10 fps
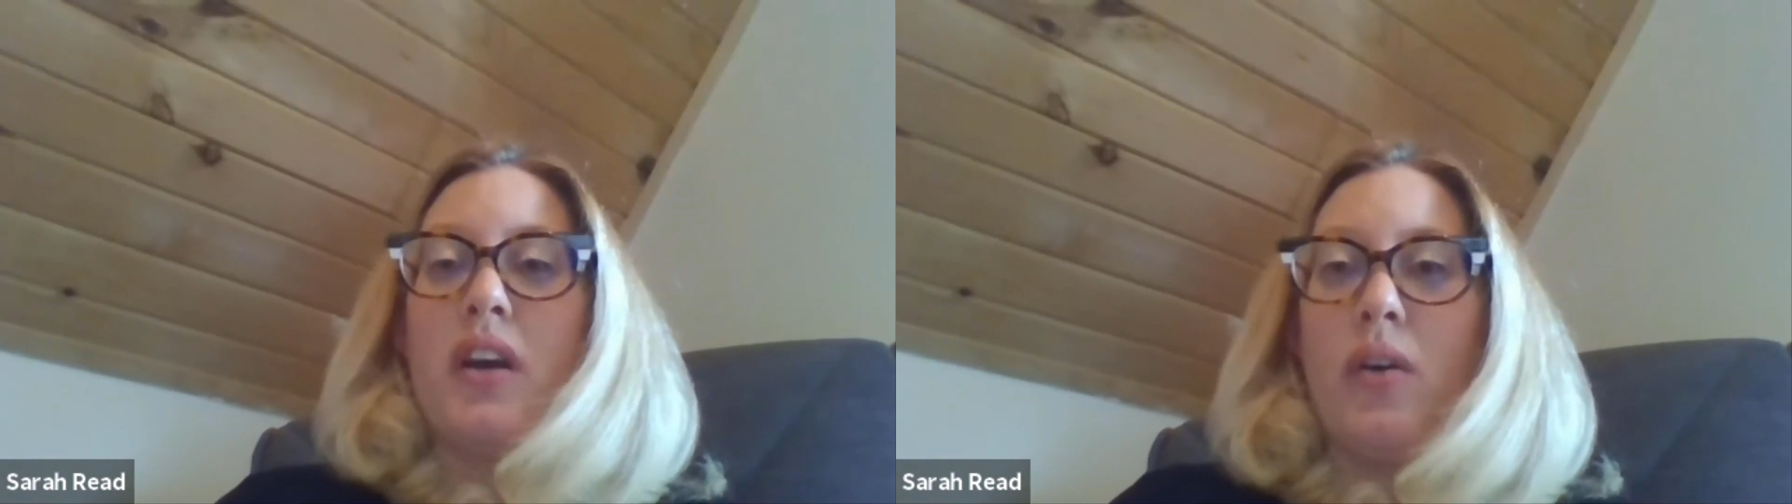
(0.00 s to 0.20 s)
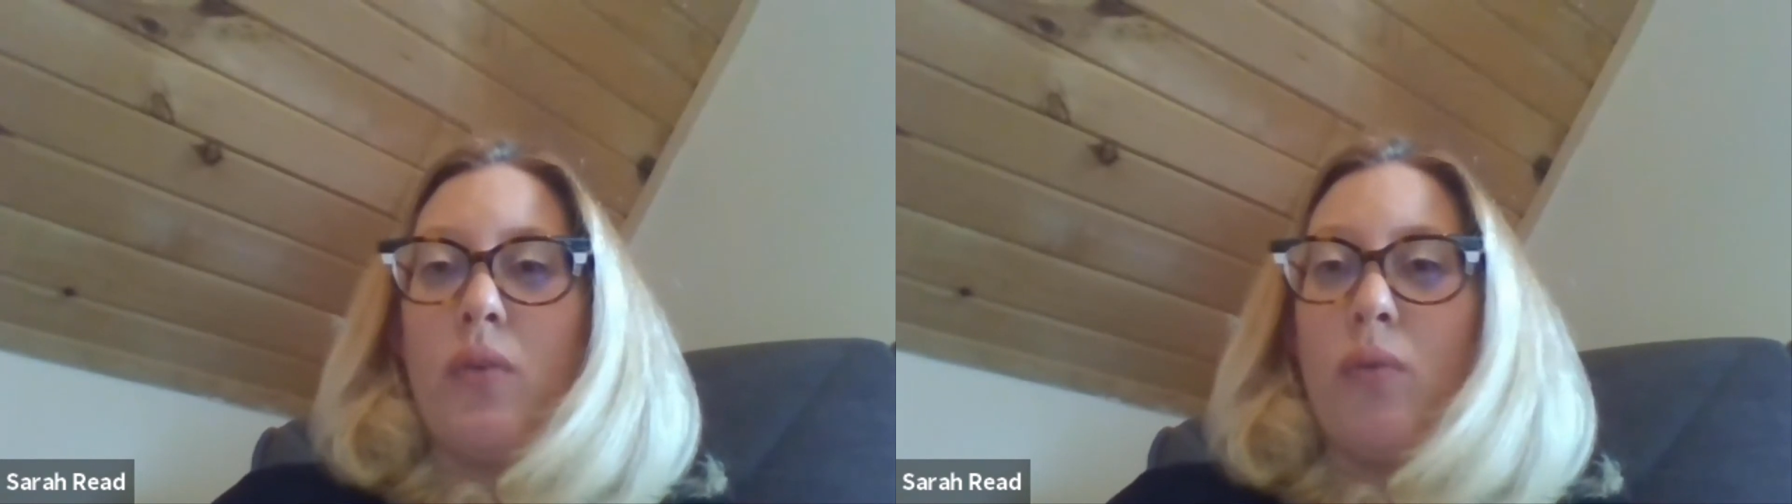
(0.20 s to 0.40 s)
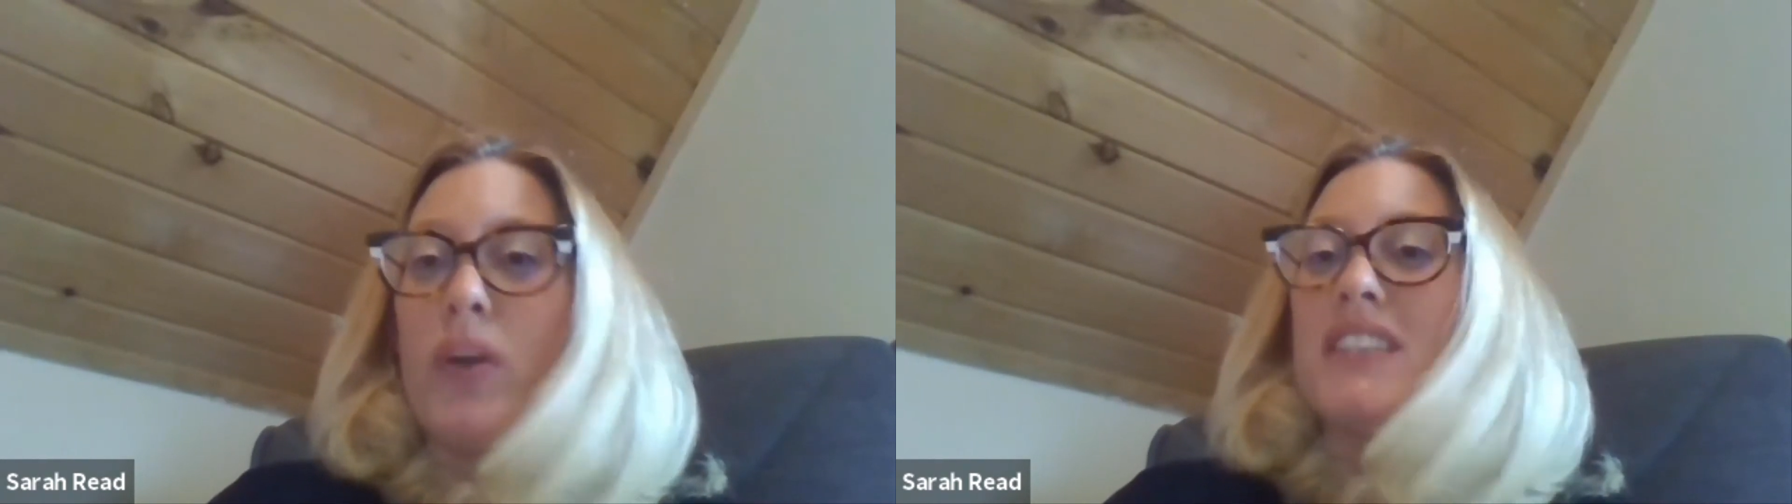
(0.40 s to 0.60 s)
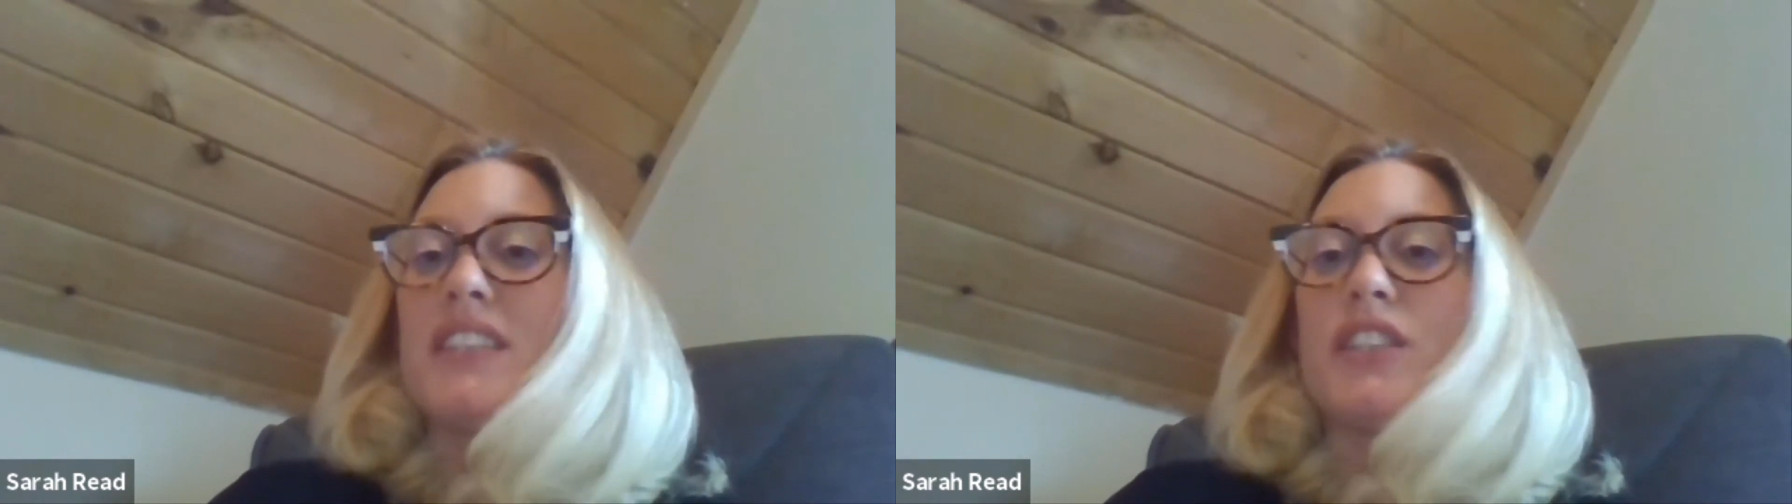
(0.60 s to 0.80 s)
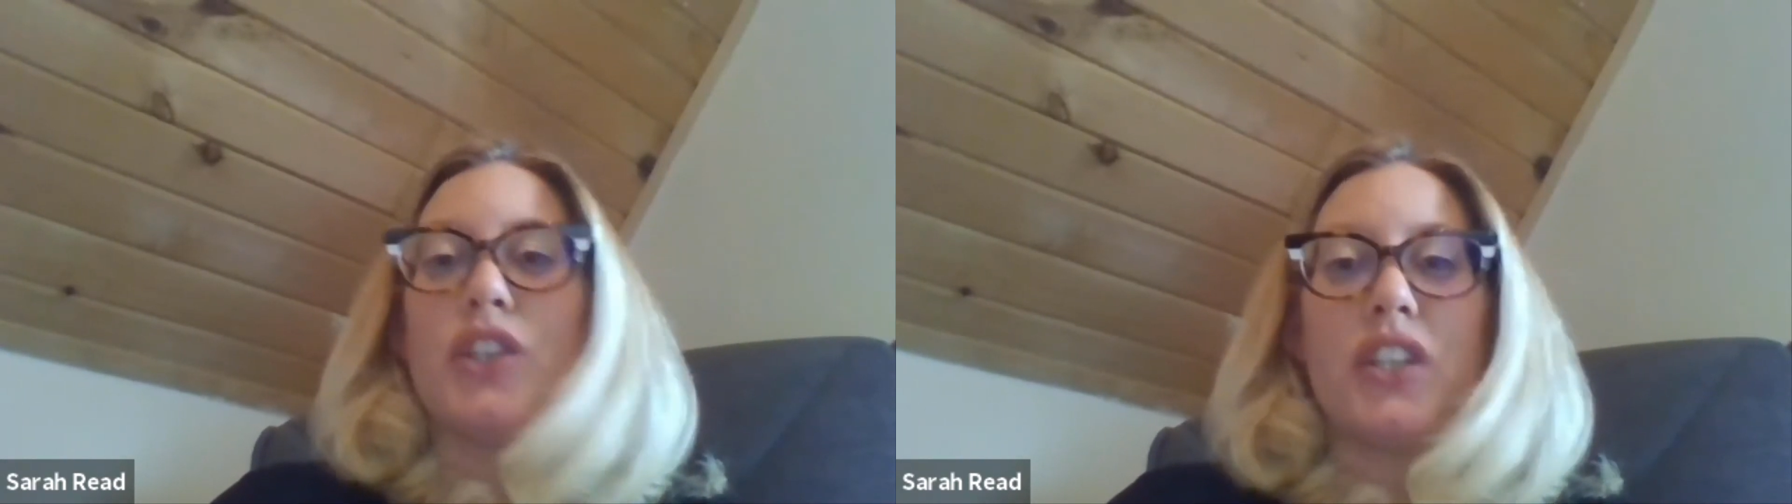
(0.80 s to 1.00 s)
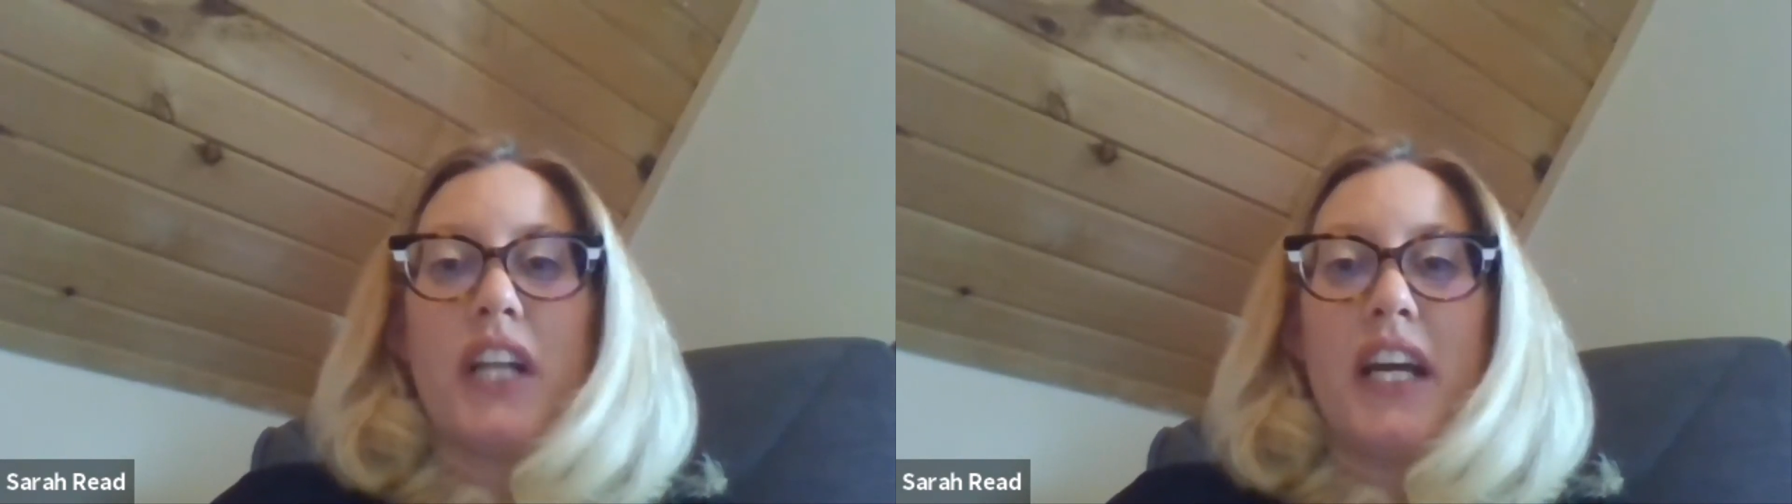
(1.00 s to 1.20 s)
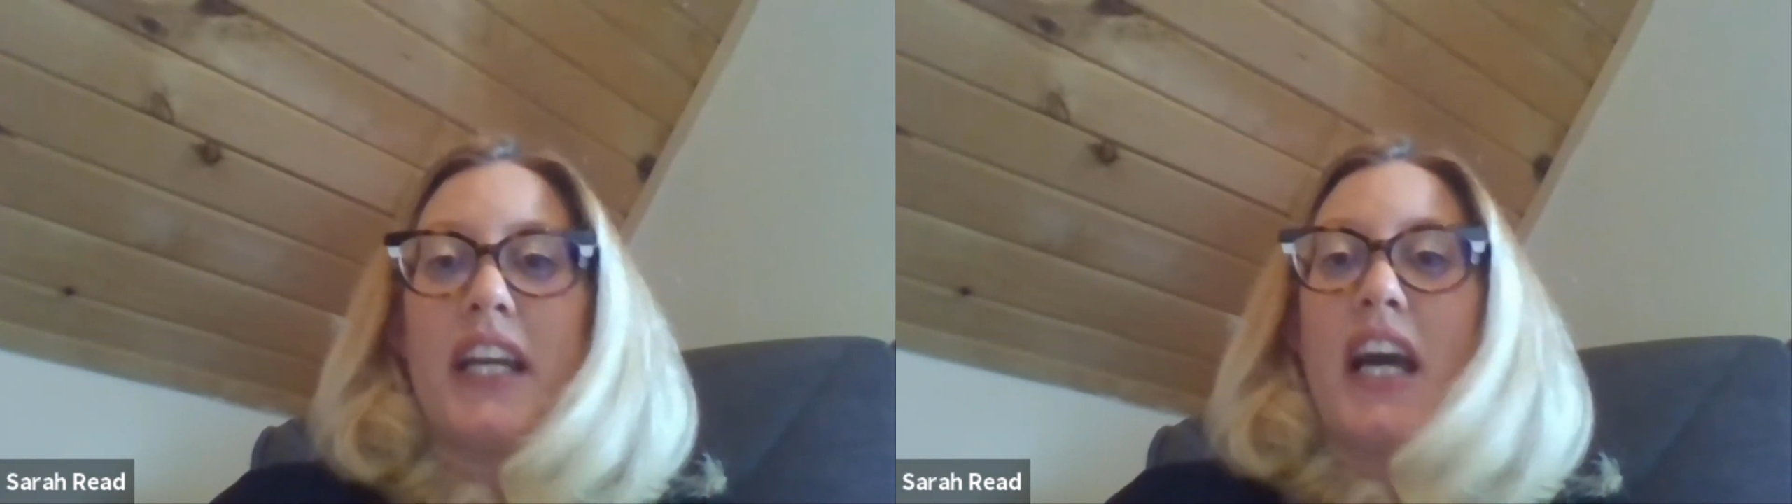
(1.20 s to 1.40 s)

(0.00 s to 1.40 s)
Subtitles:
what does this look like?